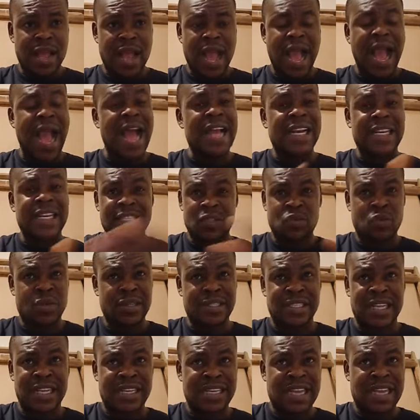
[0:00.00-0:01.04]
And it
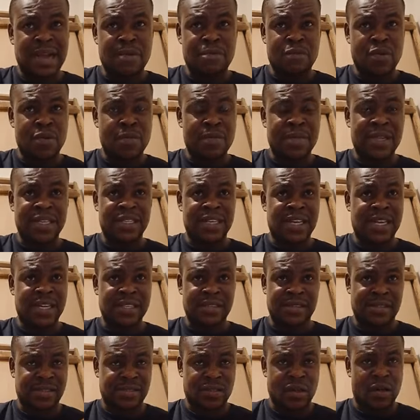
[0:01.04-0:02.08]
was at that moment that,